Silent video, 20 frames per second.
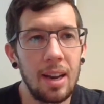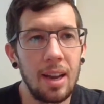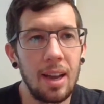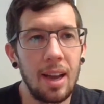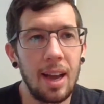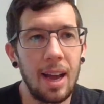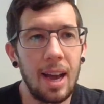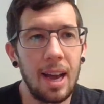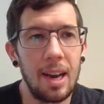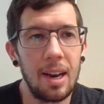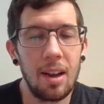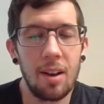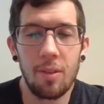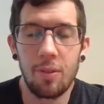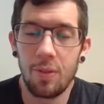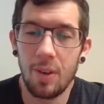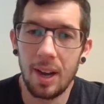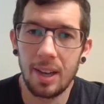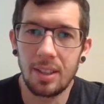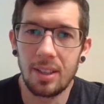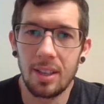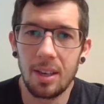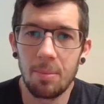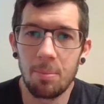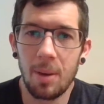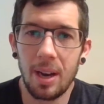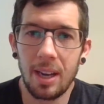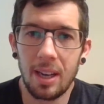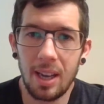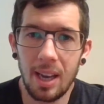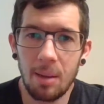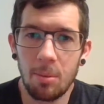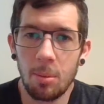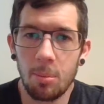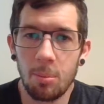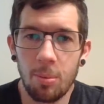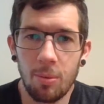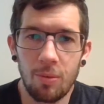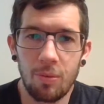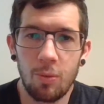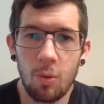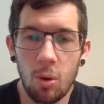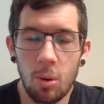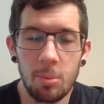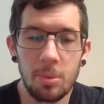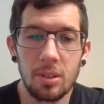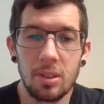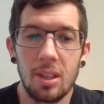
had affected my gaming performance.